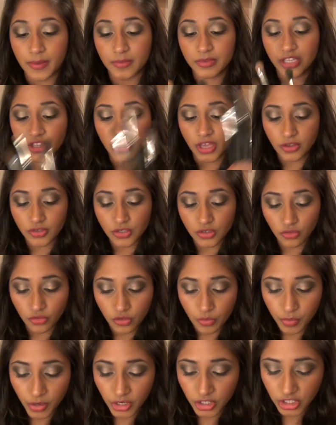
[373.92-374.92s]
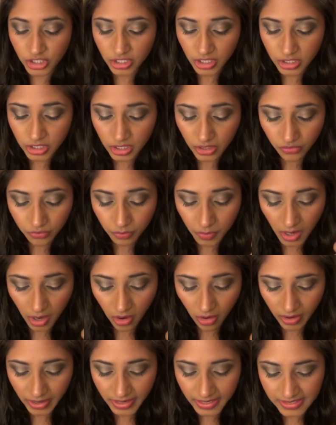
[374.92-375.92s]
So those are all the brushes I took for
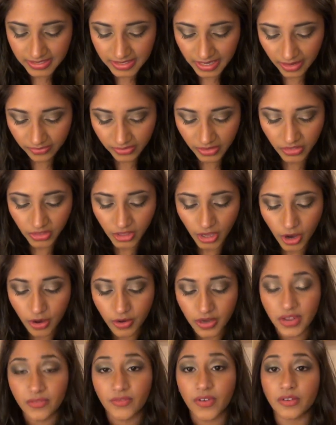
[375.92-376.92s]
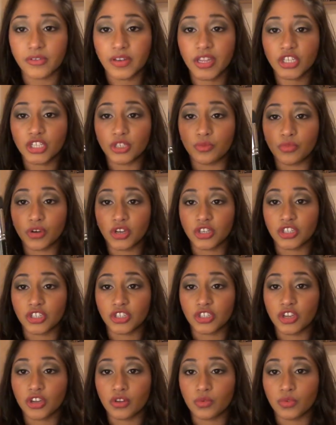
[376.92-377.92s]
my eyes. And then the only foundation brush
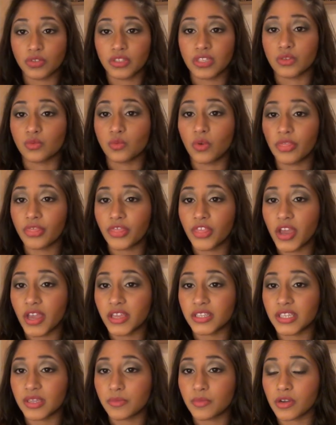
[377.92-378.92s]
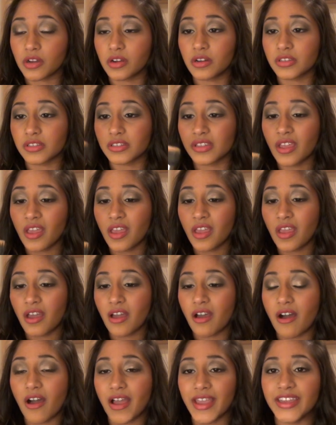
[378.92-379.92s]
I took was this 130, because
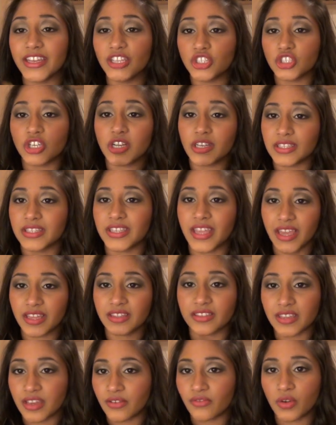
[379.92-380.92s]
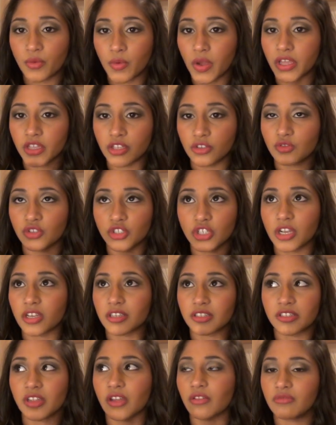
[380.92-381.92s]
it just gets everywhere. You
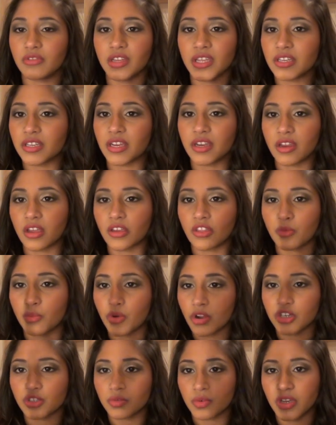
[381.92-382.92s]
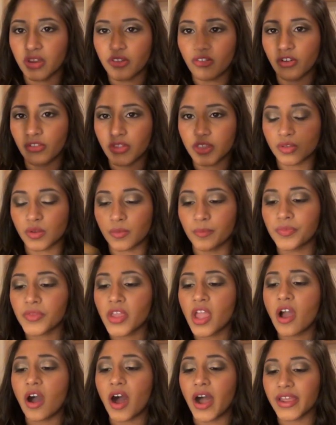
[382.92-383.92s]
just don't need any other brush when you've got this one.
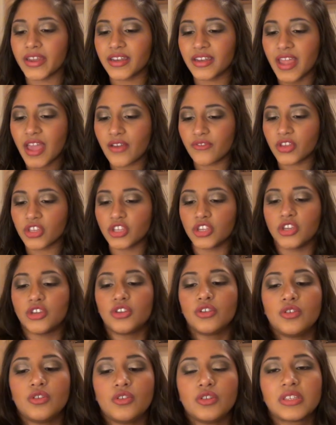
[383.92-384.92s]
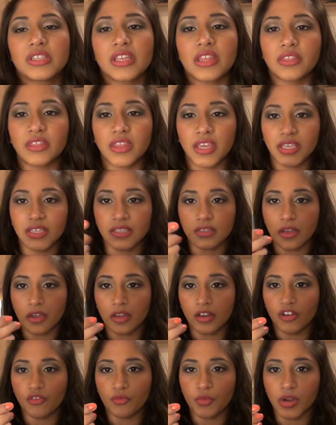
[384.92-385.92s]
I never use these
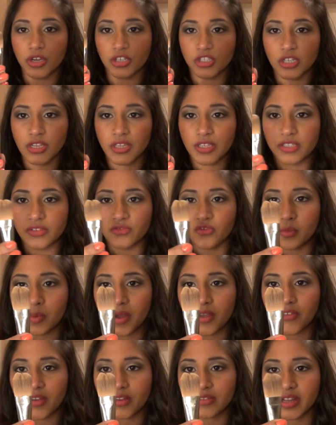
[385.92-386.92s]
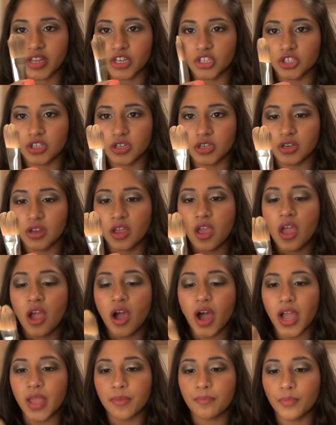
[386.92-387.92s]
kind of brushes for my foundation.
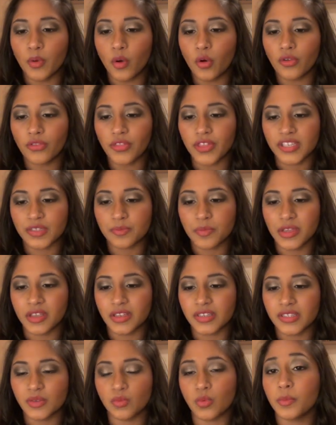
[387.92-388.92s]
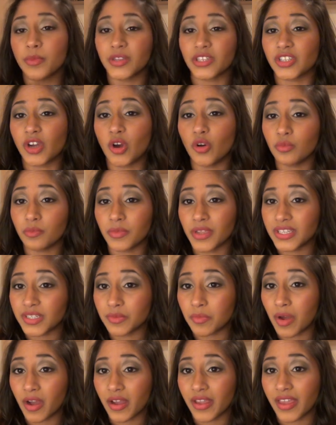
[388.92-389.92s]
I bought this because the woman told me
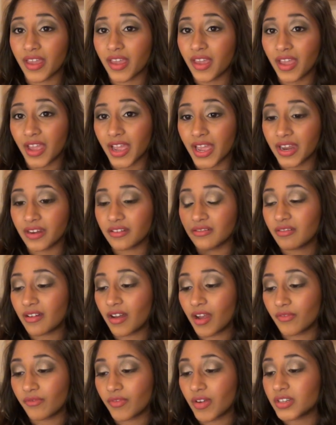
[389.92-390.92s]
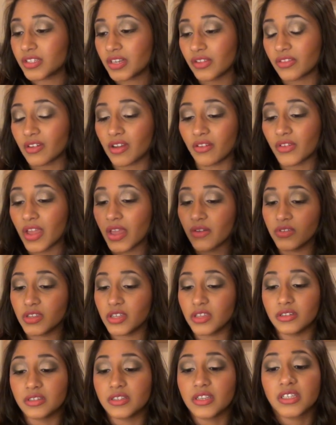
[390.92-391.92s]
to buy it, and I don't think I've ever
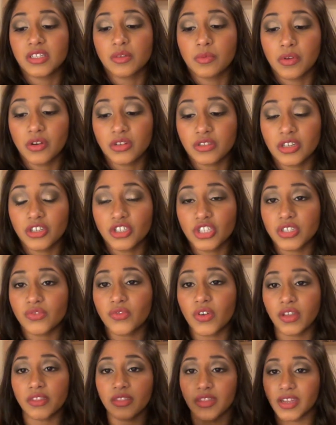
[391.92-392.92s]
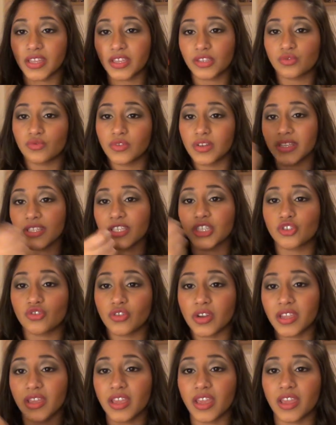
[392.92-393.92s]
used it, to be honest. I just find that it's really
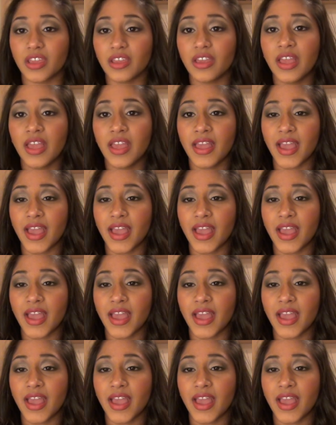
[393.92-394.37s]
streaky,